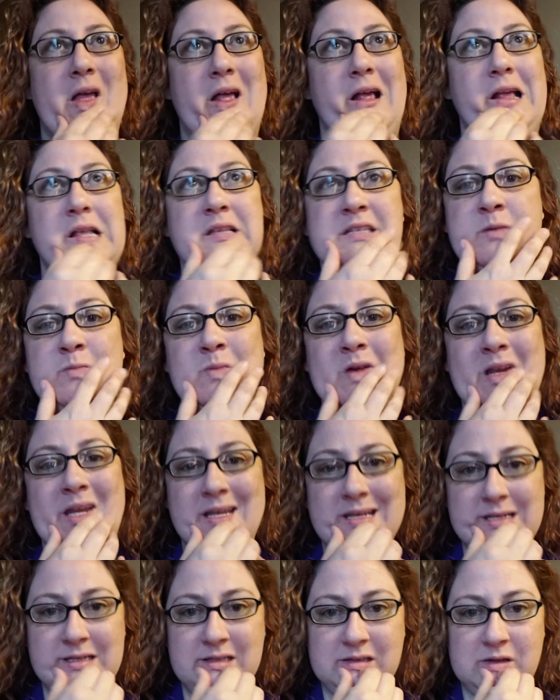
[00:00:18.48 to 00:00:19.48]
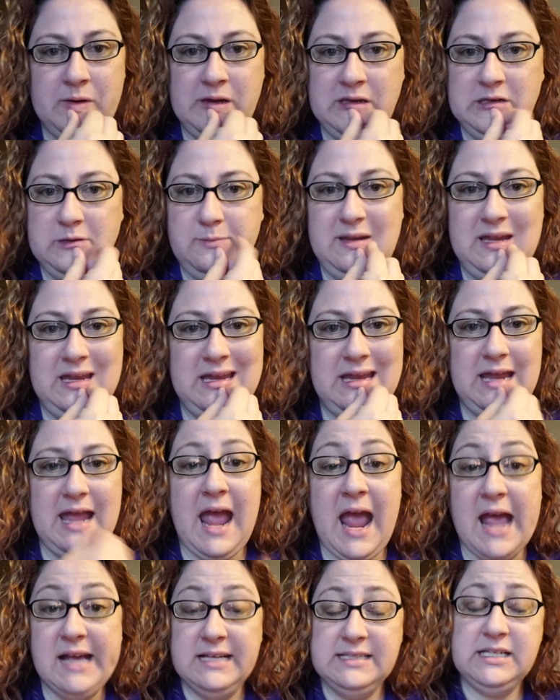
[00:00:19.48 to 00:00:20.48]
someone is going to be
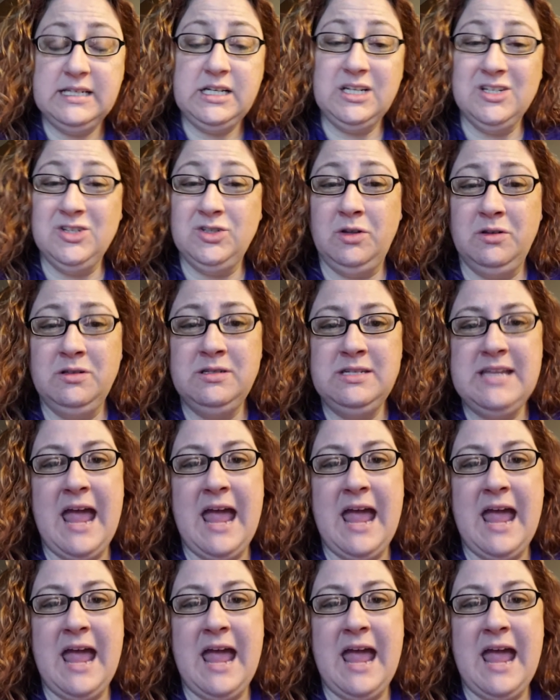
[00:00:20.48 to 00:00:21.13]
as a consultant,